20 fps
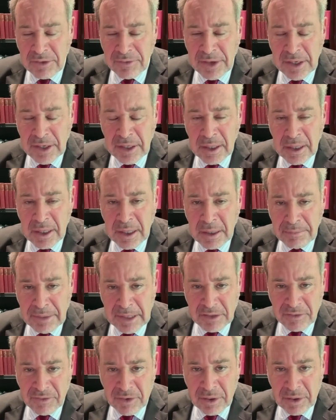of it
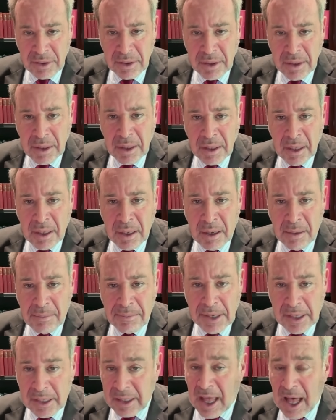peaceful,
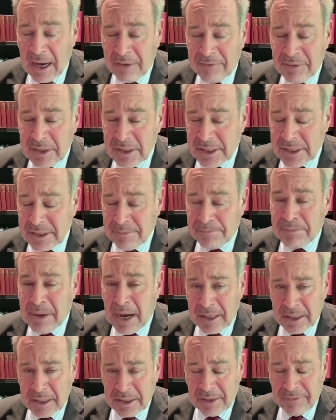but a lot of it
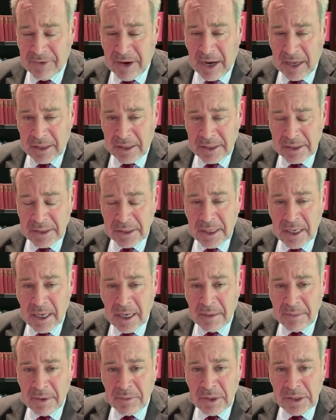symbolically violent.
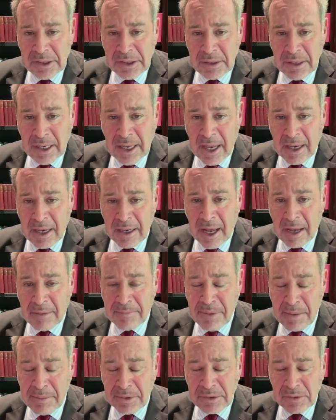It wasn't, again, not
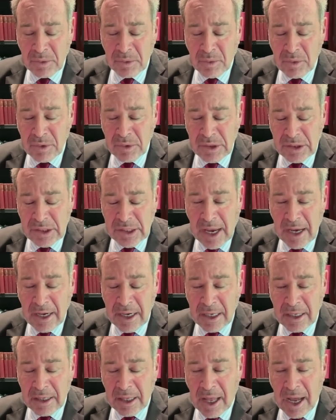people
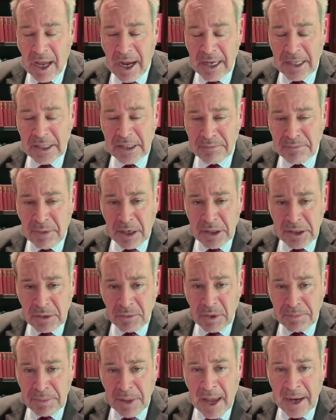standing in lines and marching
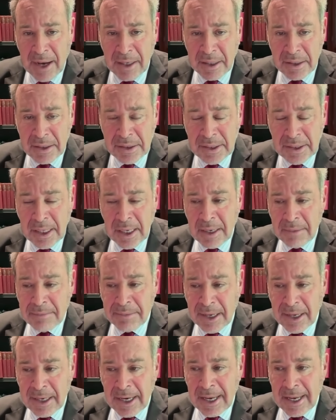with placards,
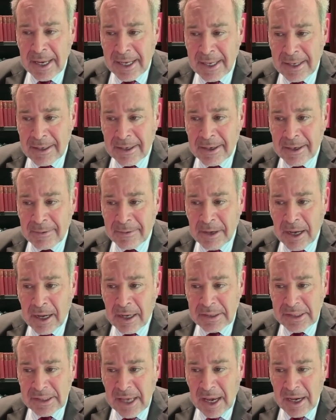but
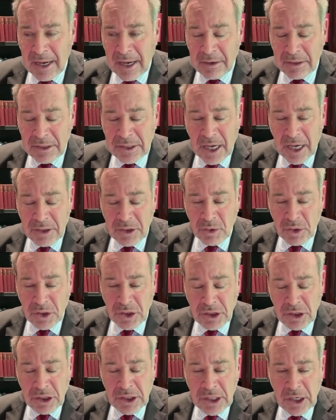standing outside Jewish
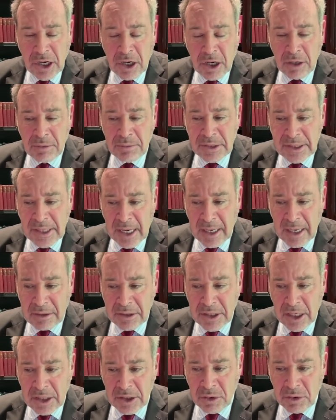nursing homes, standing
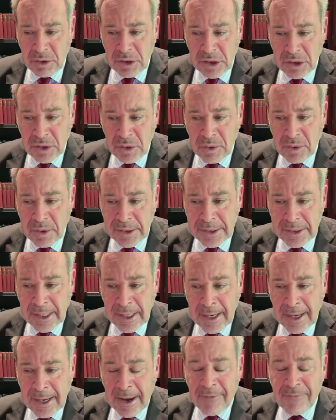outside Jewish schools,
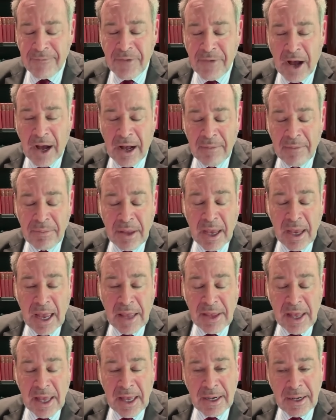and
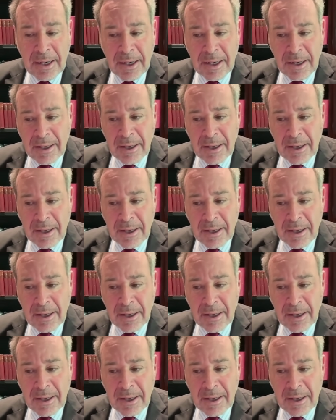then